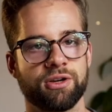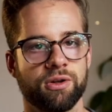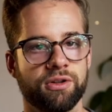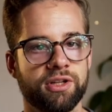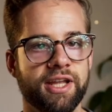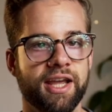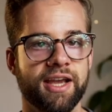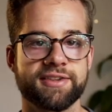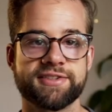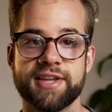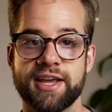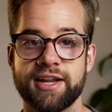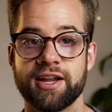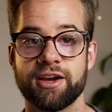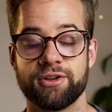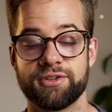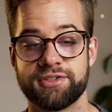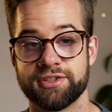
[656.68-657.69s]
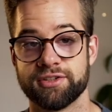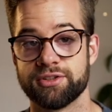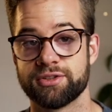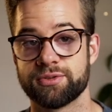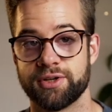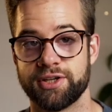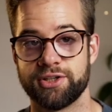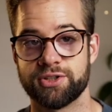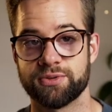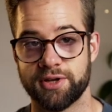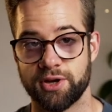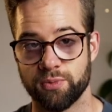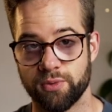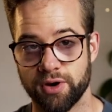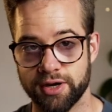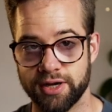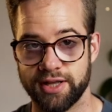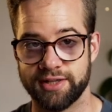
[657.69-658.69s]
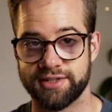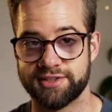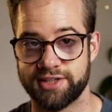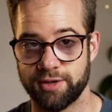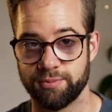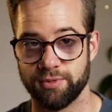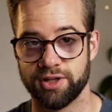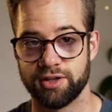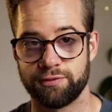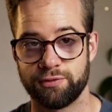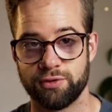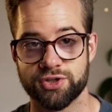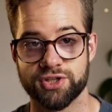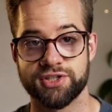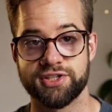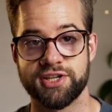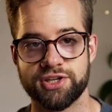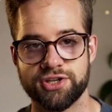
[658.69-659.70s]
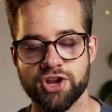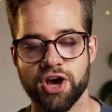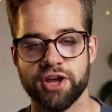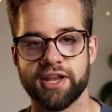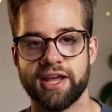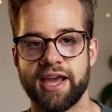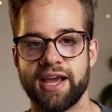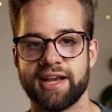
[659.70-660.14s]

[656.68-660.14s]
only has data until 2021 and stable diffusion did not